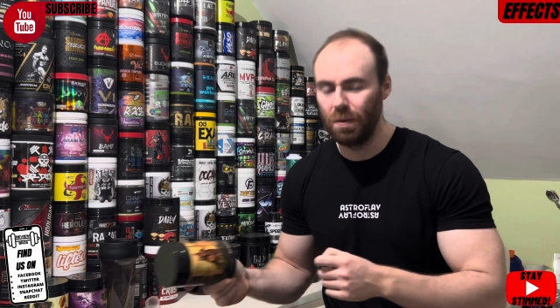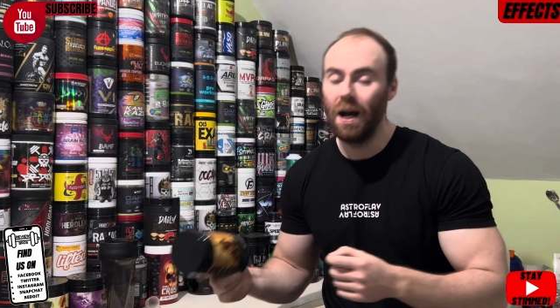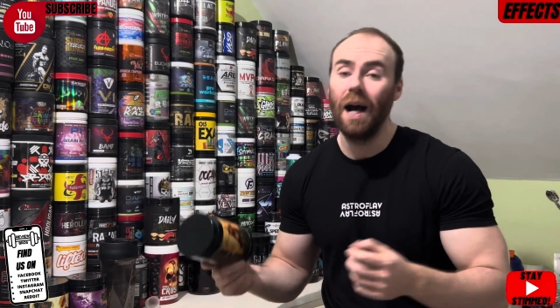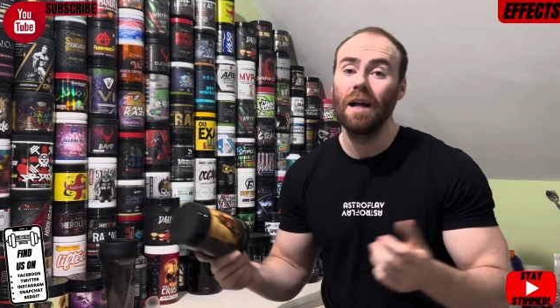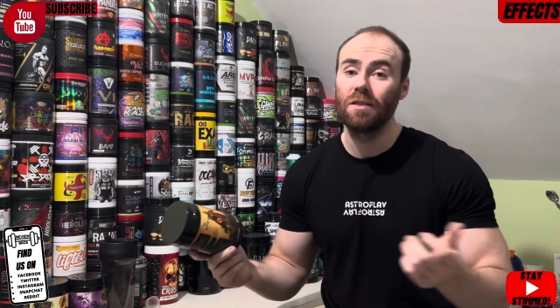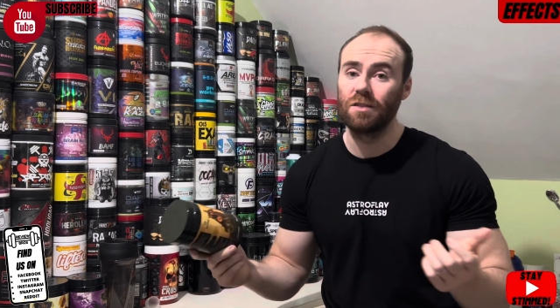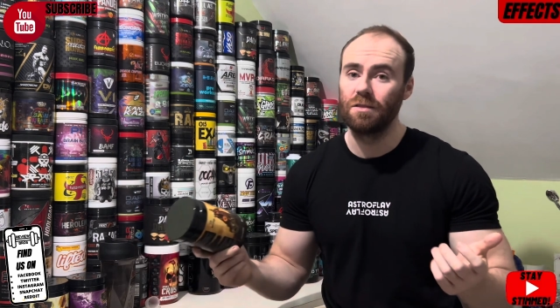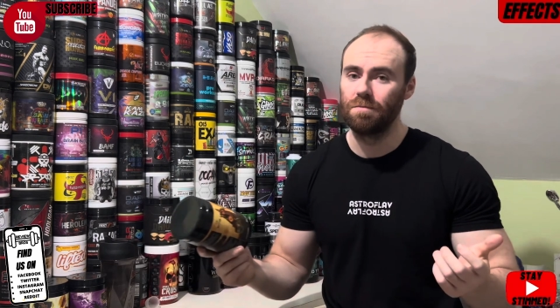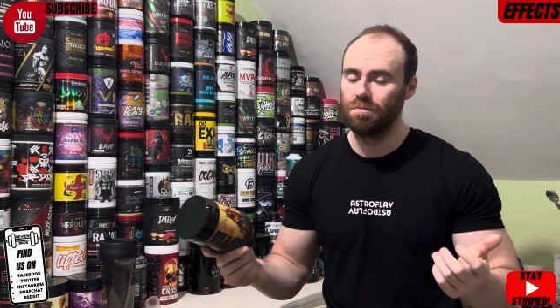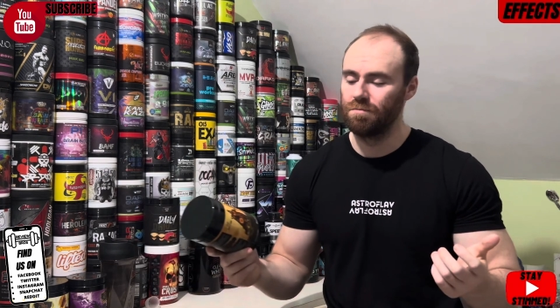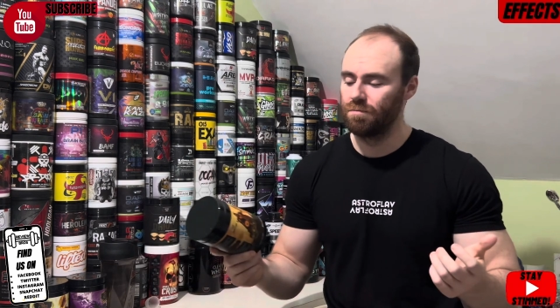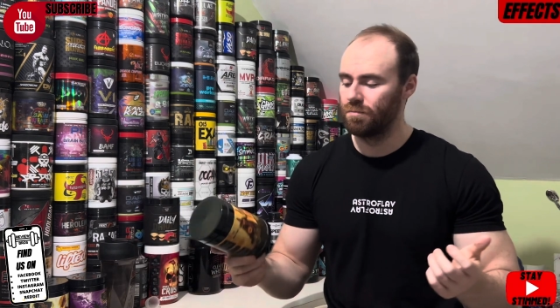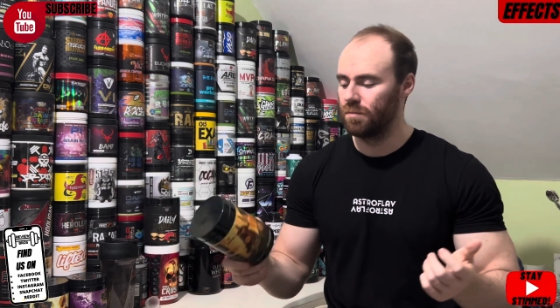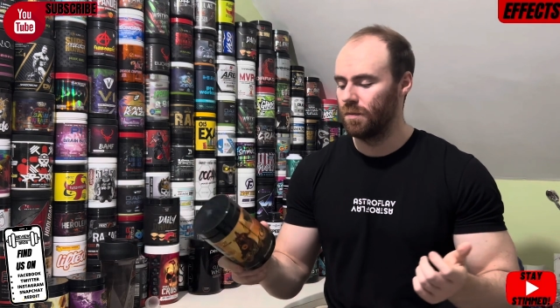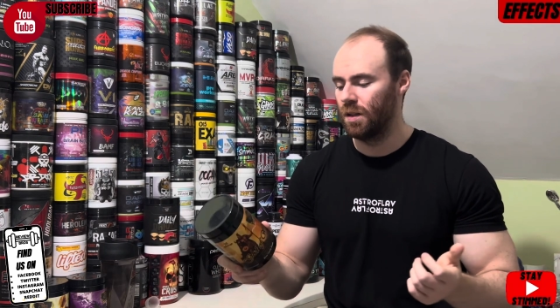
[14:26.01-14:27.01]
but
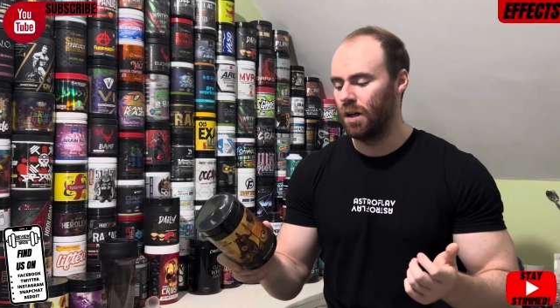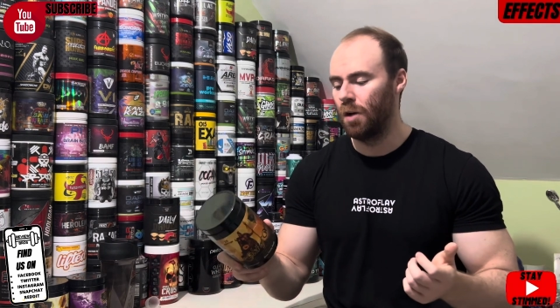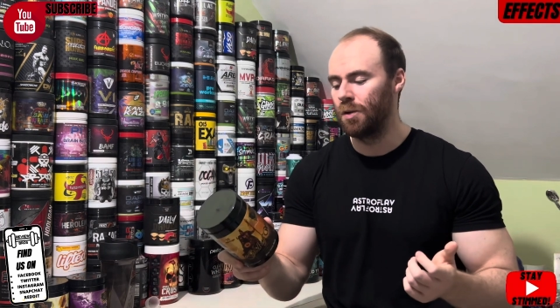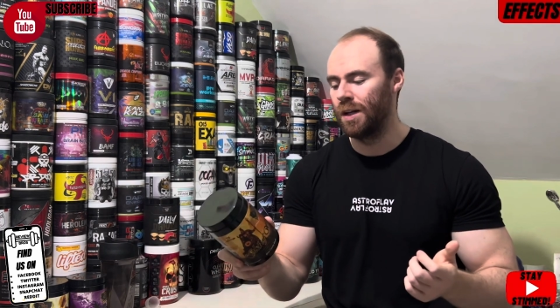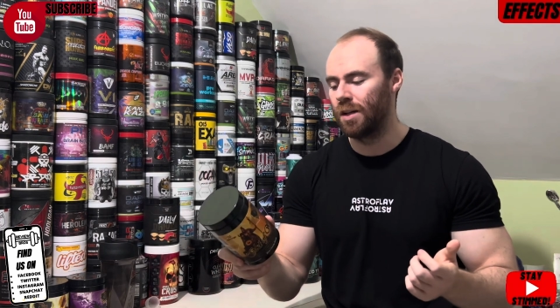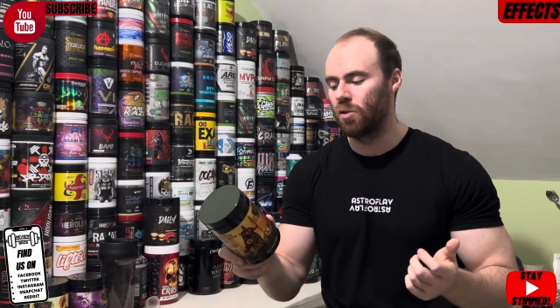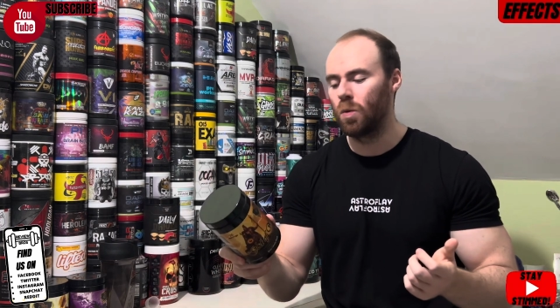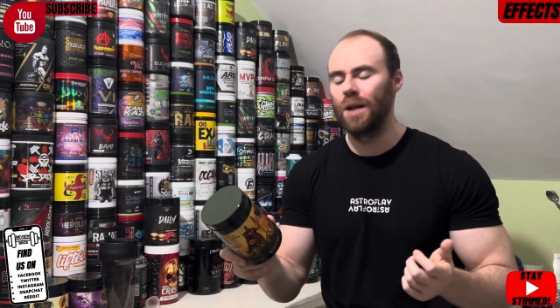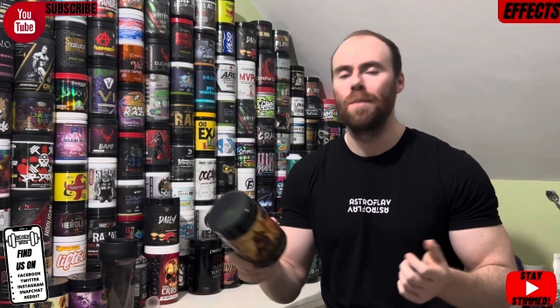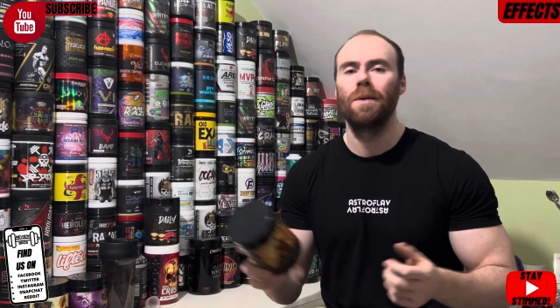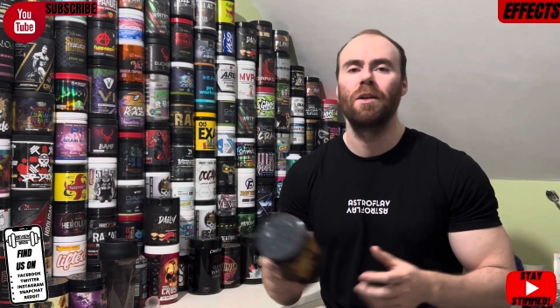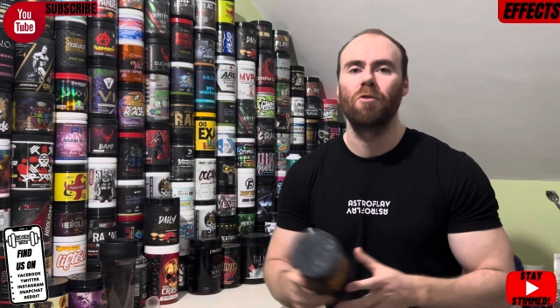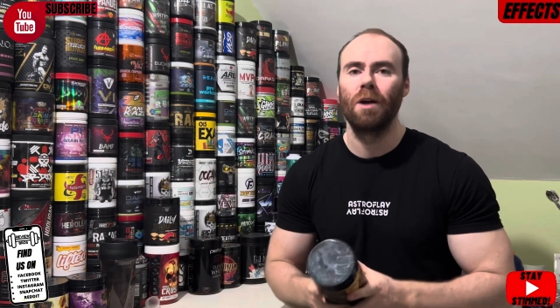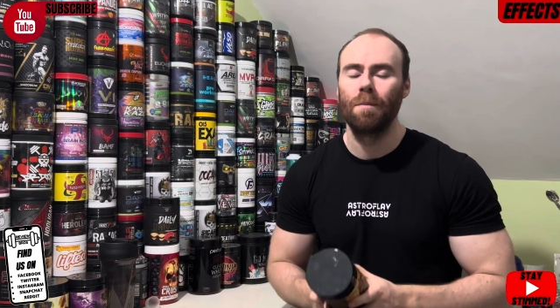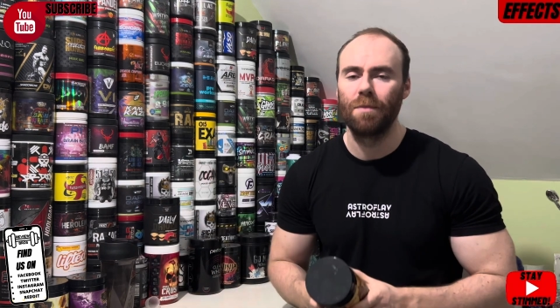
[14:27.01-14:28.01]
only at 20
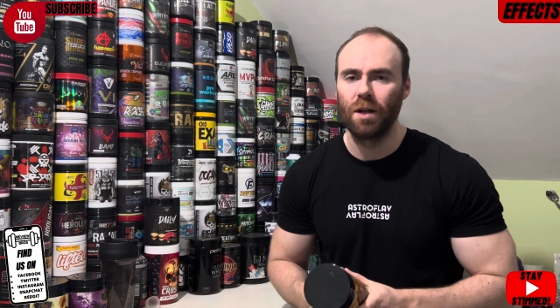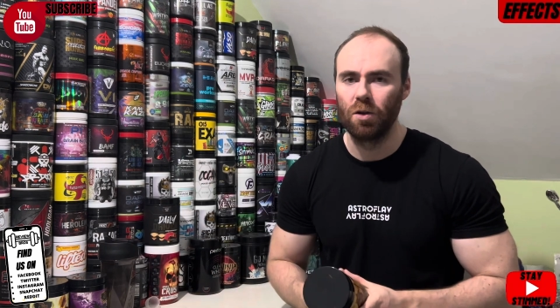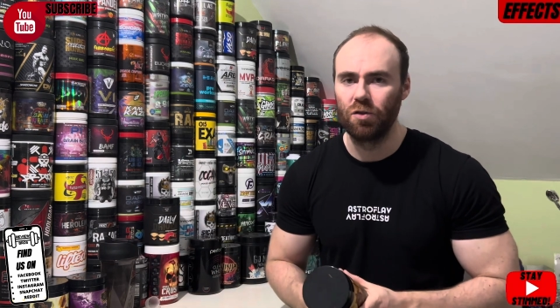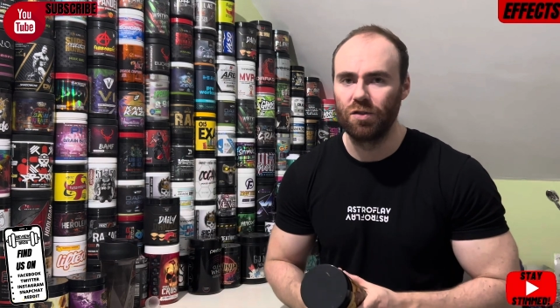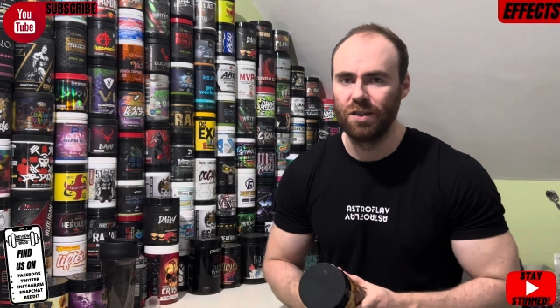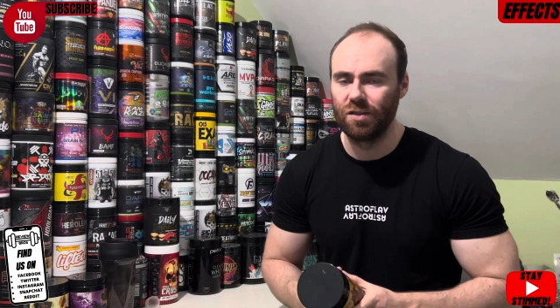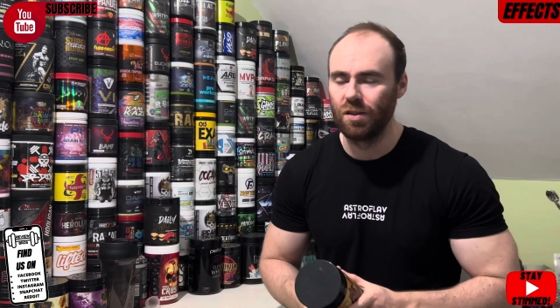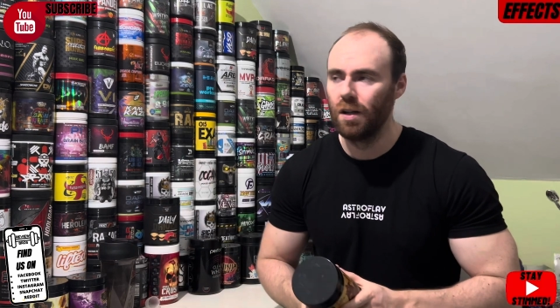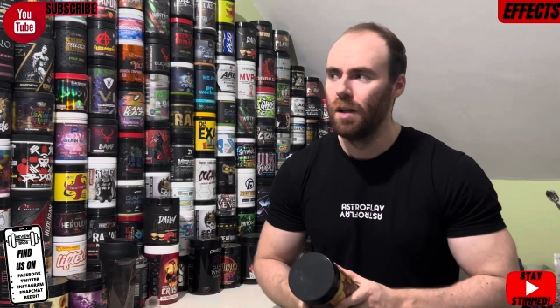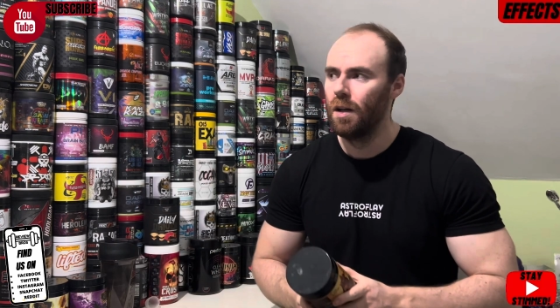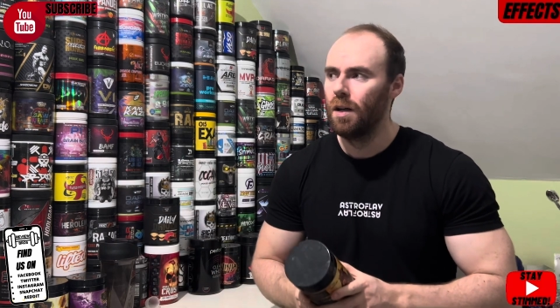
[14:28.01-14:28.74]
milligram dosage.